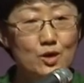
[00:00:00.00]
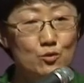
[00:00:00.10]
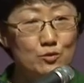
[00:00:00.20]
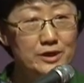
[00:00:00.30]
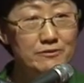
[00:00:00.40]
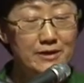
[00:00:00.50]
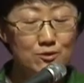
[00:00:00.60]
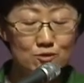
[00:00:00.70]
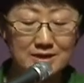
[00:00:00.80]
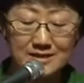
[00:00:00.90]
We
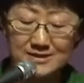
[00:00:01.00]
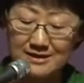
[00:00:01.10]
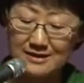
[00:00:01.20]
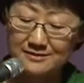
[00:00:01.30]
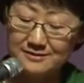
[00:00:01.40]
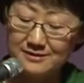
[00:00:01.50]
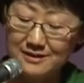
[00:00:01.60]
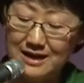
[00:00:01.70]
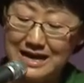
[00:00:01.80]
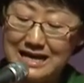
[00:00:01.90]
recognize that
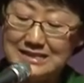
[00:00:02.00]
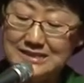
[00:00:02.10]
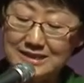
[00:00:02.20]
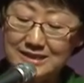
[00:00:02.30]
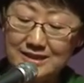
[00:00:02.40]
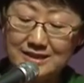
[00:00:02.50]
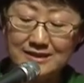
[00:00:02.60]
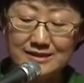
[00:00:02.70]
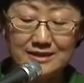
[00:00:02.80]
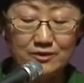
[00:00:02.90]

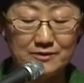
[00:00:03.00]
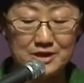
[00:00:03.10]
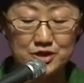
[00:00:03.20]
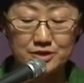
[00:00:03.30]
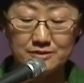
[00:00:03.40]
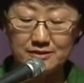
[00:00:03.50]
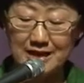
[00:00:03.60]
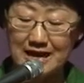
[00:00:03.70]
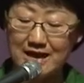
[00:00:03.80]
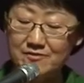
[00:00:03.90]
ICT innovation
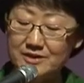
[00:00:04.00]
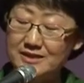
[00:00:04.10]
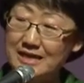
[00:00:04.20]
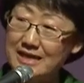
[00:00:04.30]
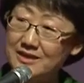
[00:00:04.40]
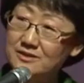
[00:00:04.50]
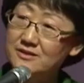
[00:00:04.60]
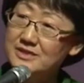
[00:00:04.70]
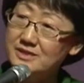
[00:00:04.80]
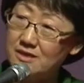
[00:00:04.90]
have an
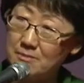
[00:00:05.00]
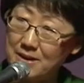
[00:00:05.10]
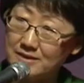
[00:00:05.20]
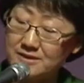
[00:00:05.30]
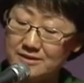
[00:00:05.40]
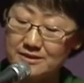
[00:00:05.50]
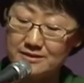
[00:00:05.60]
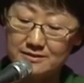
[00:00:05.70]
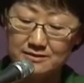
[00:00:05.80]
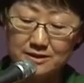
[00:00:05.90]
endless
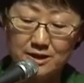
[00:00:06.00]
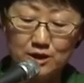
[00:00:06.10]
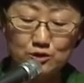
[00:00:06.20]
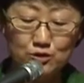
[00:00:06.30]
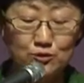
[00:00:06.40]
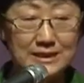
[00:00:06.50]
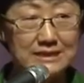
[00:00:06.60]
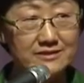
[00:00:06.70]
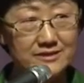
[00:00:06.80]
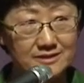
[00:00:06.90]
capacity to
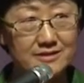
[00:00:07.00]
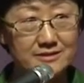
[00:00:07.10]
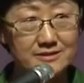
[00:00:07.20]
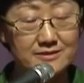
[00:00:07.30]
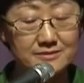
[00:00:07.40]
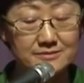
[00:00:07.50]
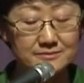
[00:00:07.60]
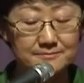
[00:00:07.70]
intrigue us.